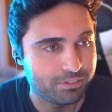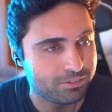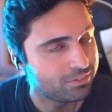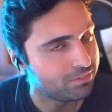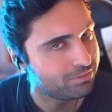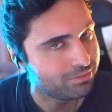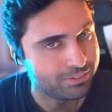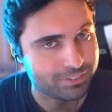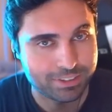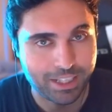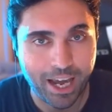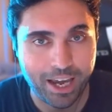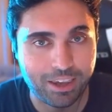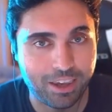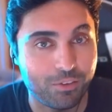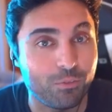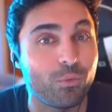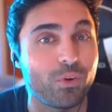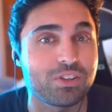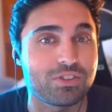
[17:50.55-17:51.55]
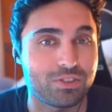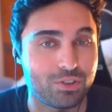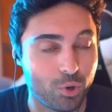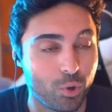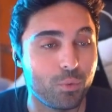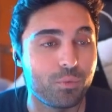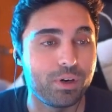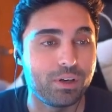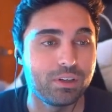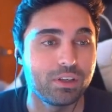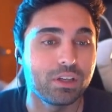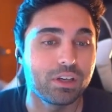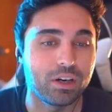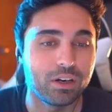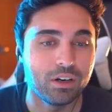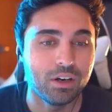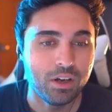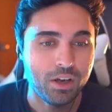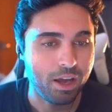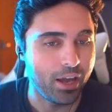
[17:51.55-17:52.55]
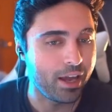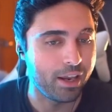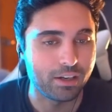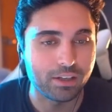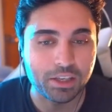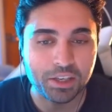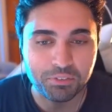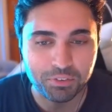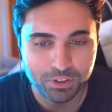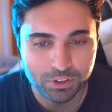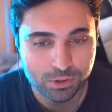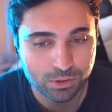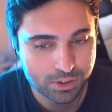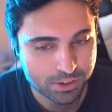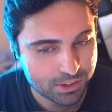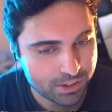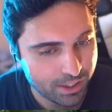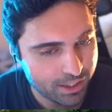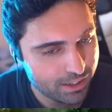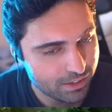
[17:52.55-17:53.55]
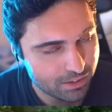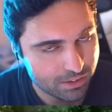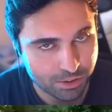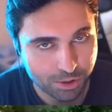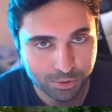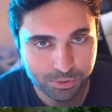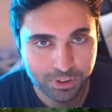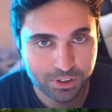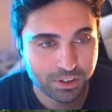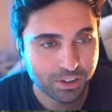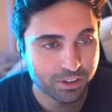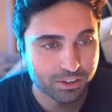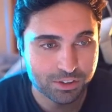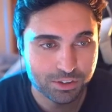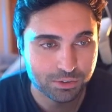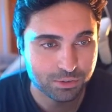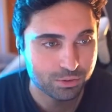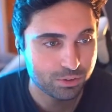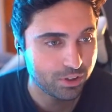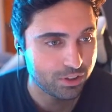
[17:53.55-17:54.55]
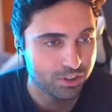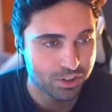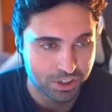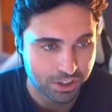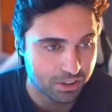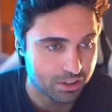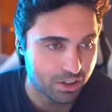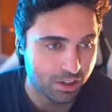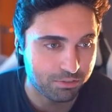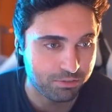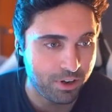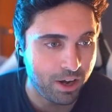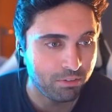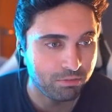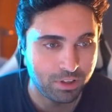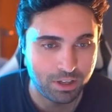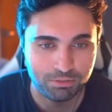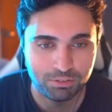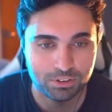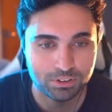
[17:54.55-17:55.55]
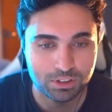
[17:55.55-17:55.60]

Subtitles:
That game was nowhere near, and even to this day, it's nowhere near to the GTA 5 level.